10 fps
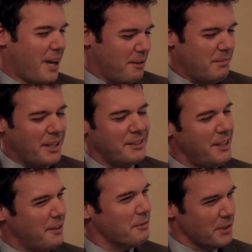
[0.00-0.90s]
got well,
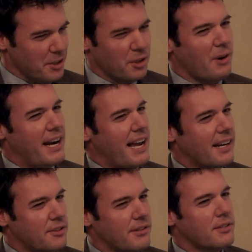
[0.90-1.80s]
no. You're you great know.
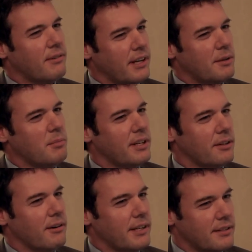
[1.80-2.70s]
actress, great
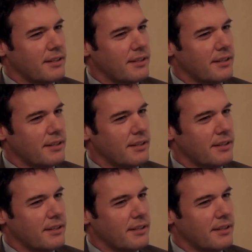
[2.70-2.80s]
comedian, great